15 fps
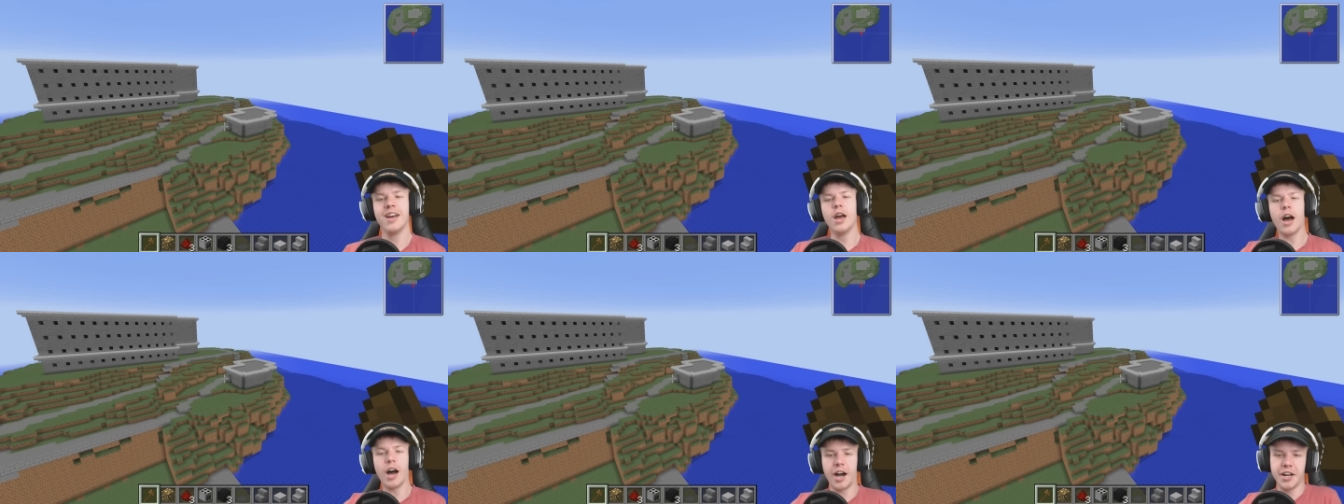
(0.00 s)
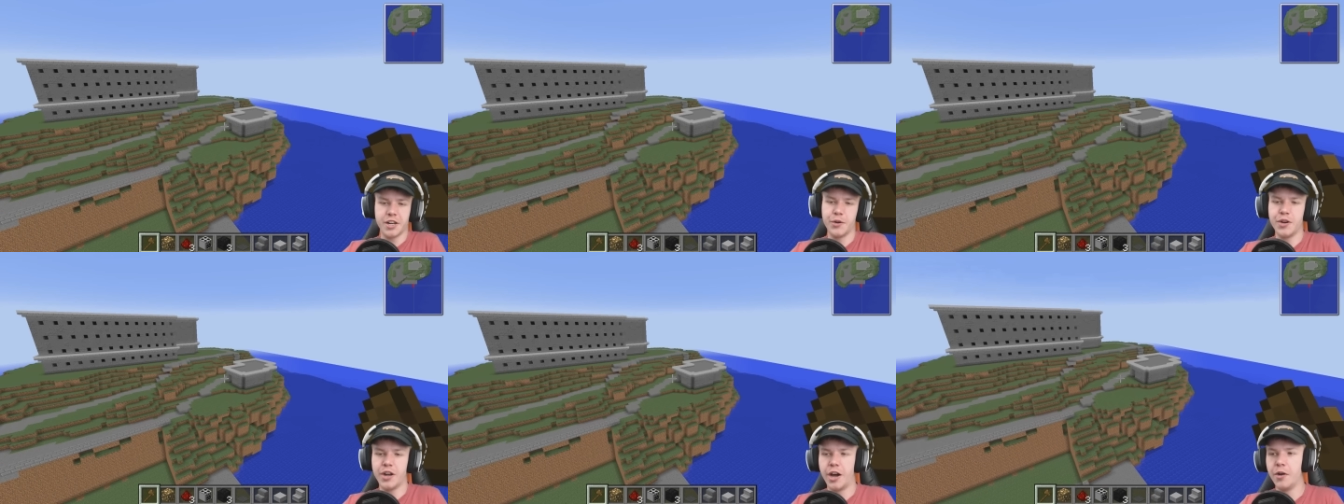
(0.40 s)
I
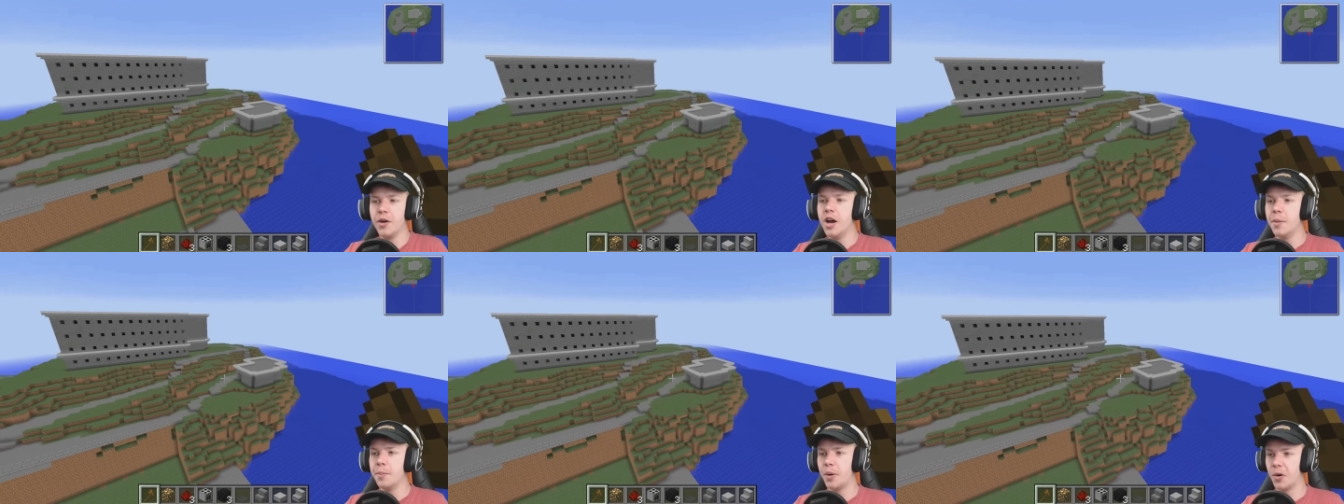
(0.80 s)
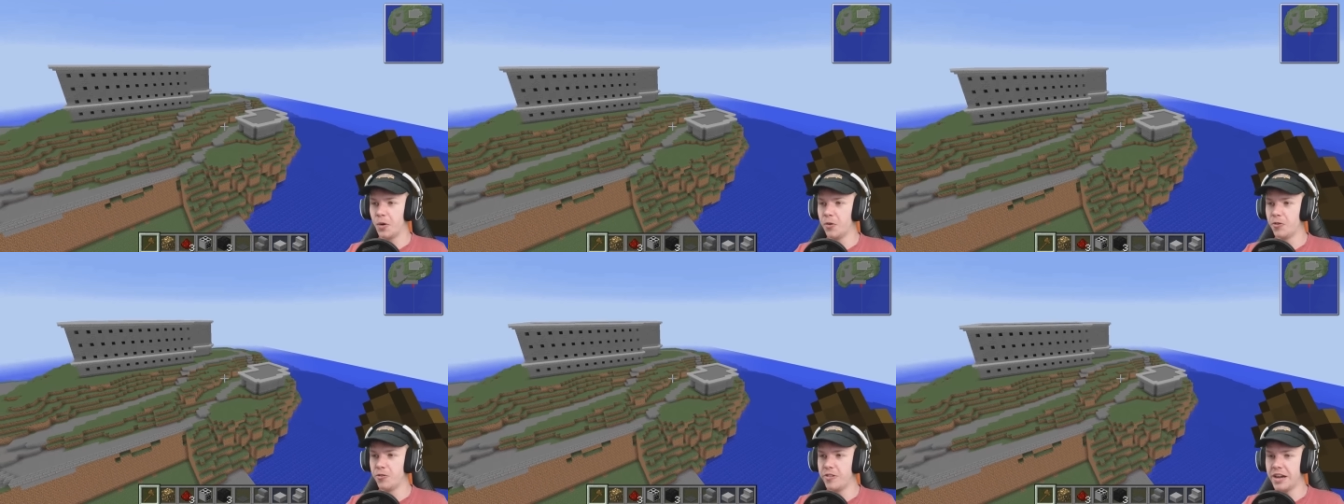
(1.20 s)
don't know. But
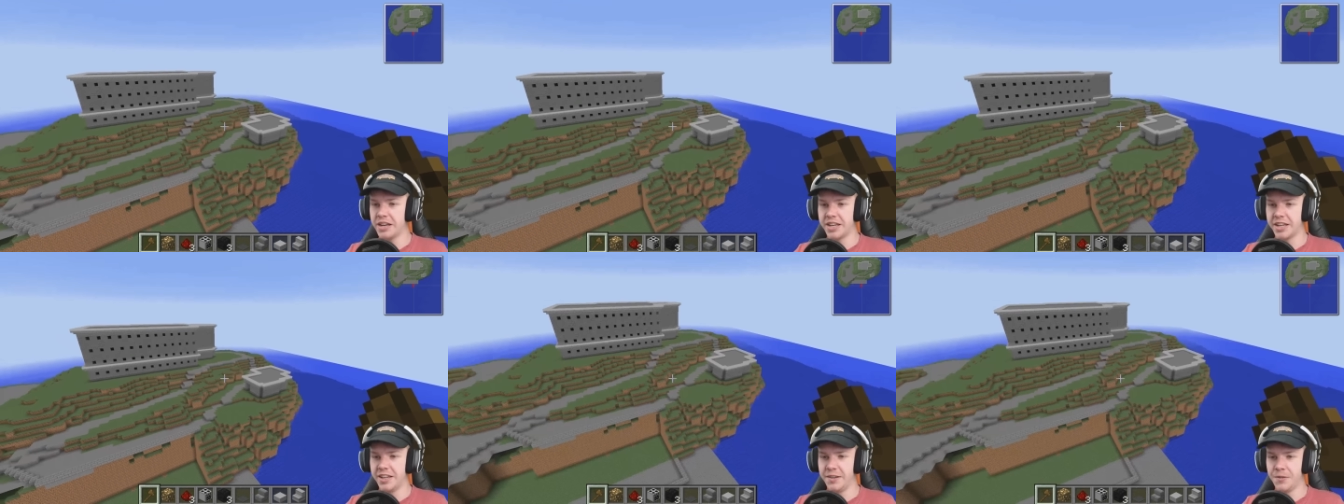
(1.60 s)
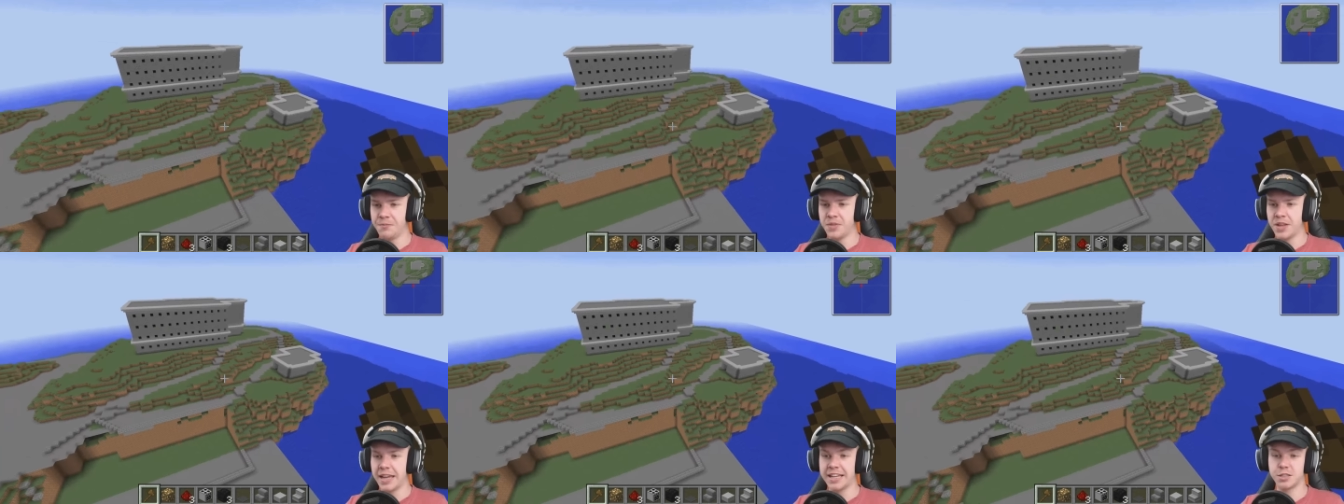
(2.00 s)
already,
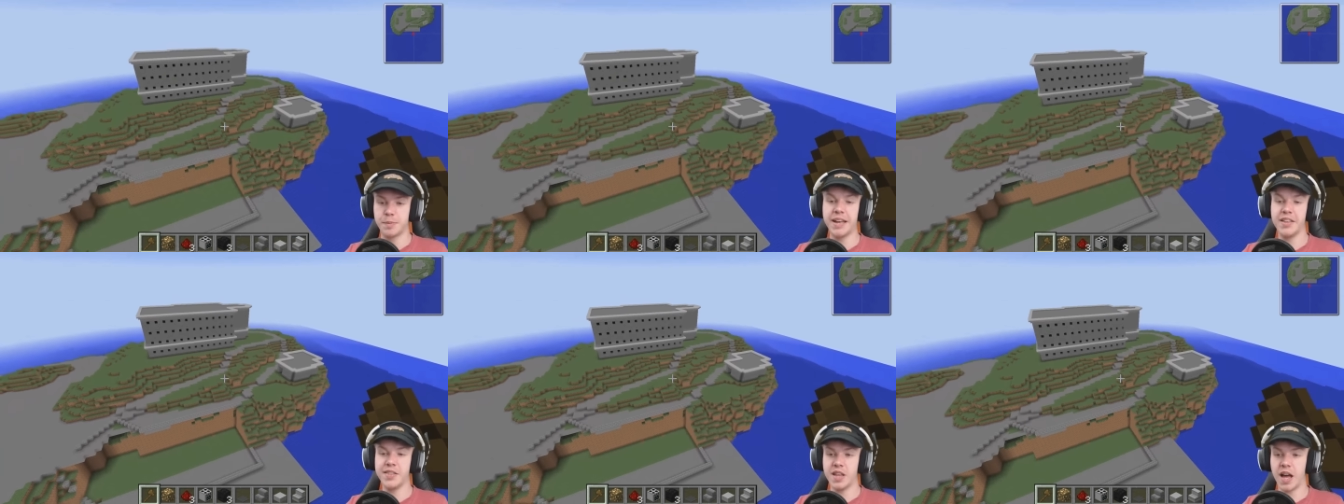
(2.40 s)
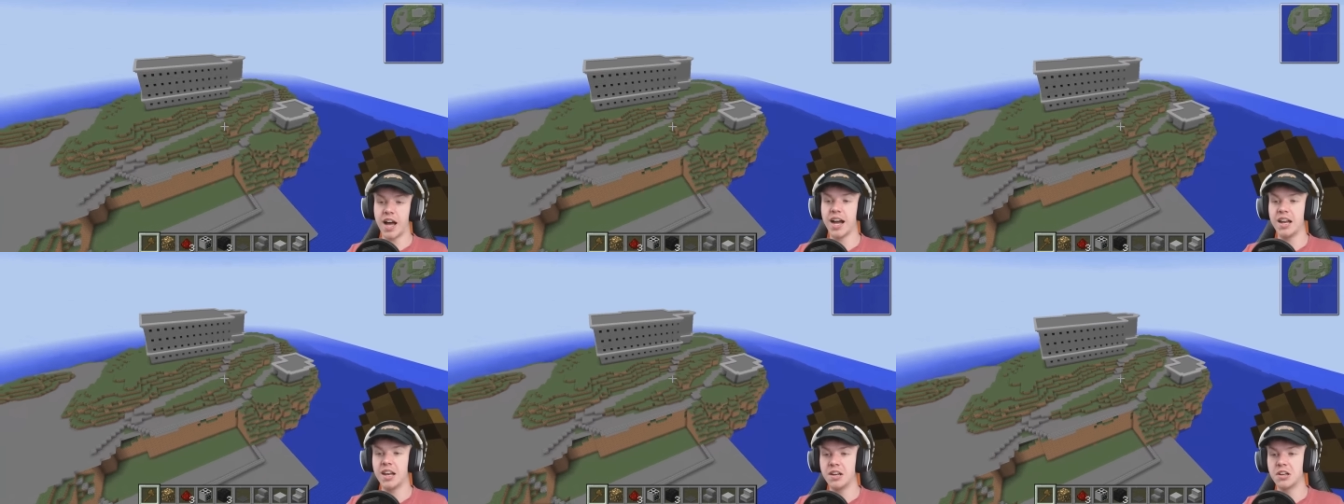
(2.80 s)
it's making the
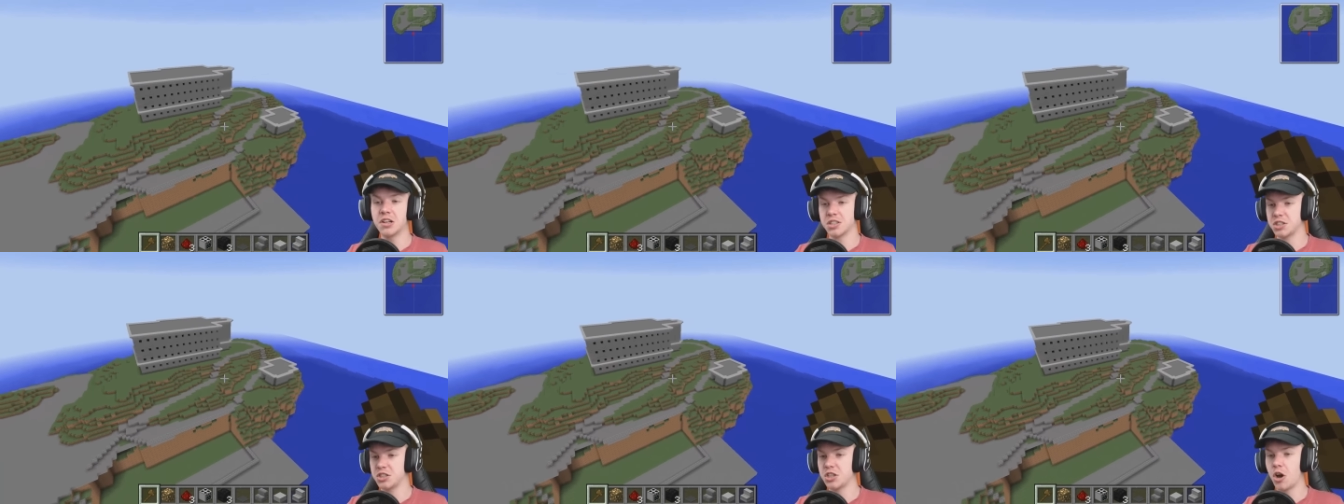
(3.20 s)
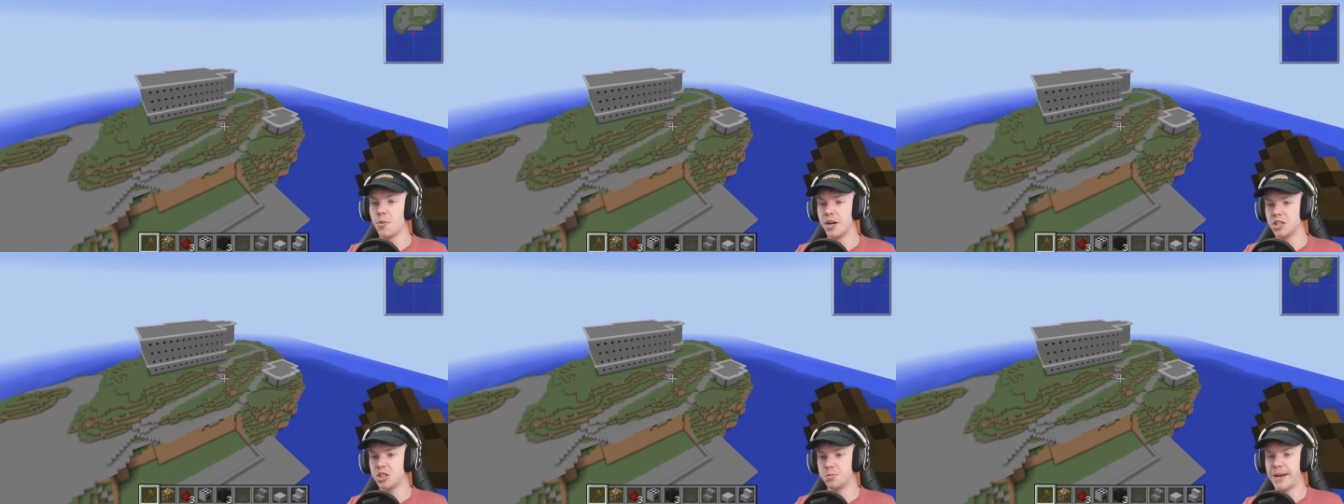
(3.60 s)
island look so
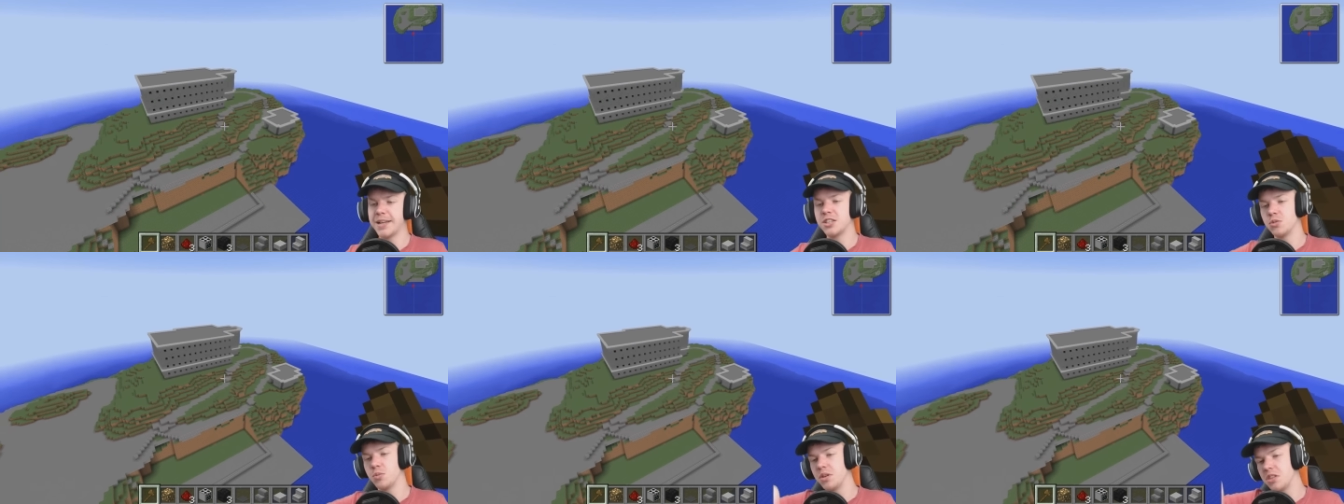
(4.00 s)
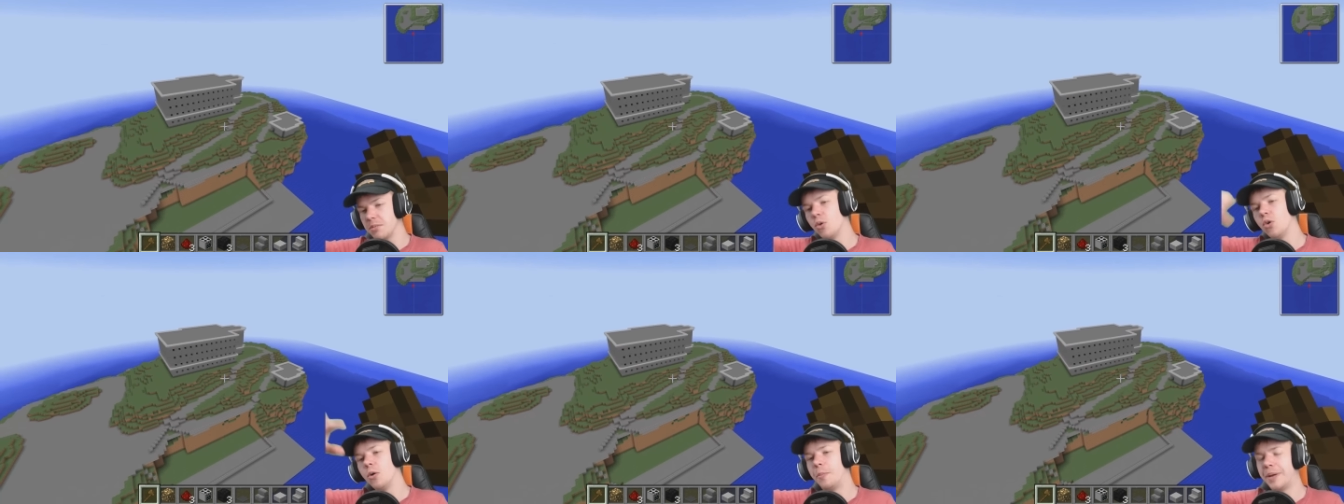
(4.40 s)
much better with
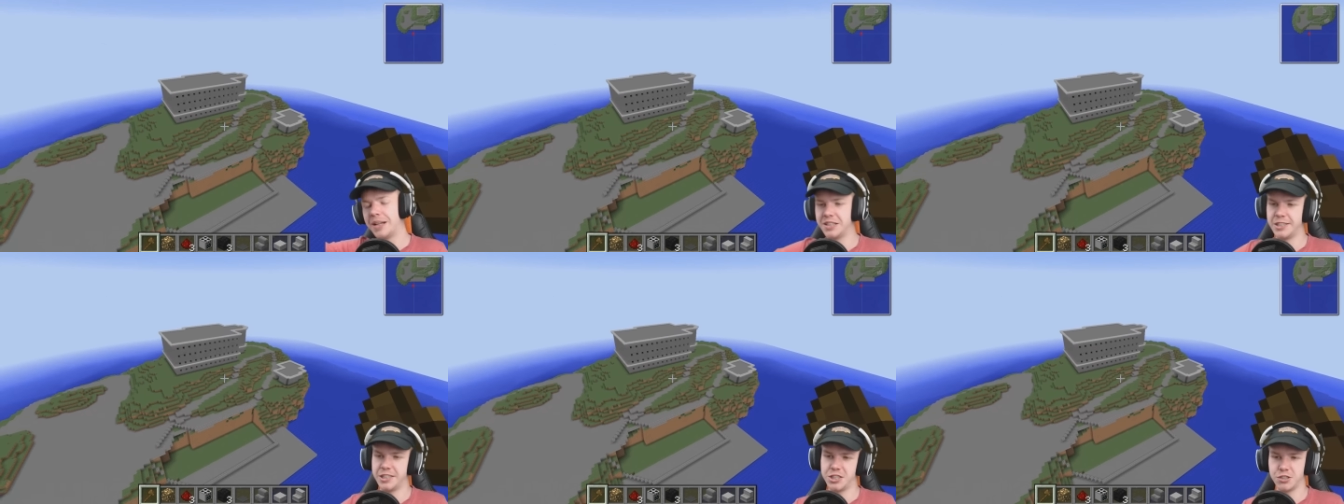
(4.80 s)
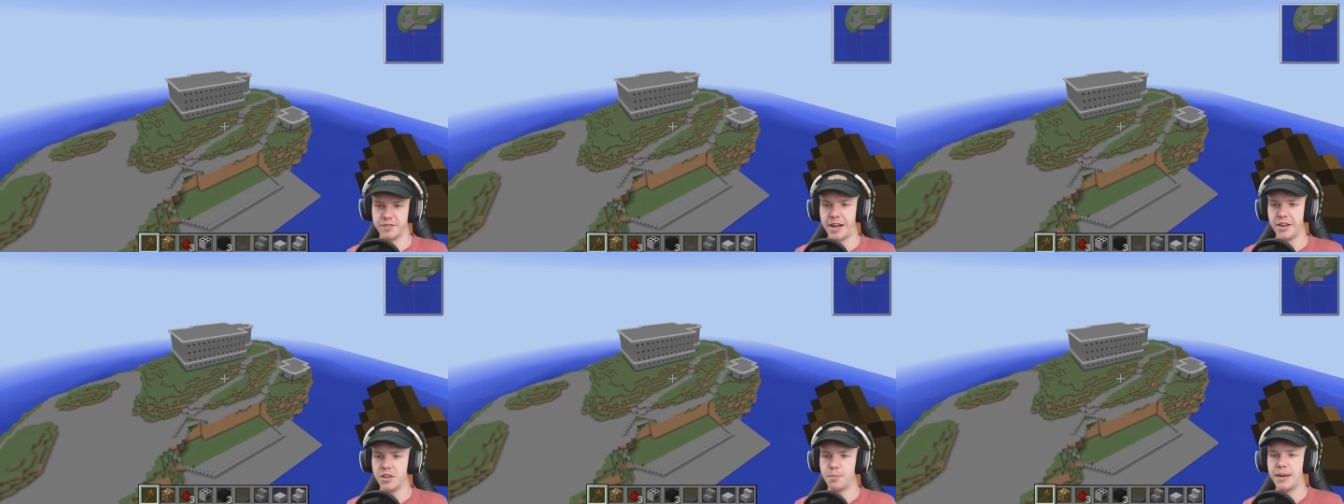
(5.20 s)
more buildings
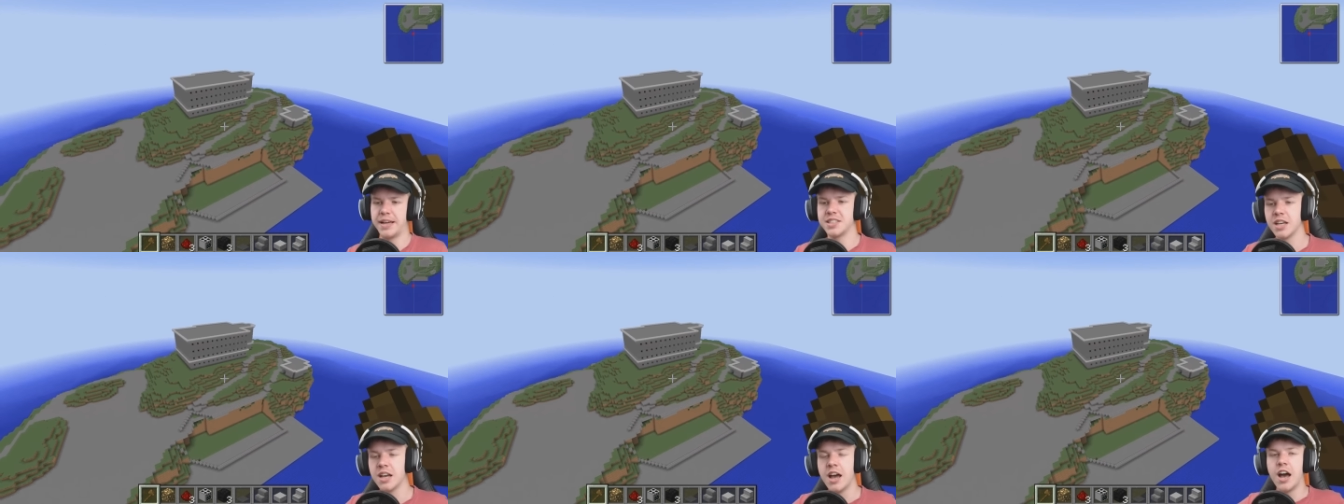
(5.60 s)
around the place.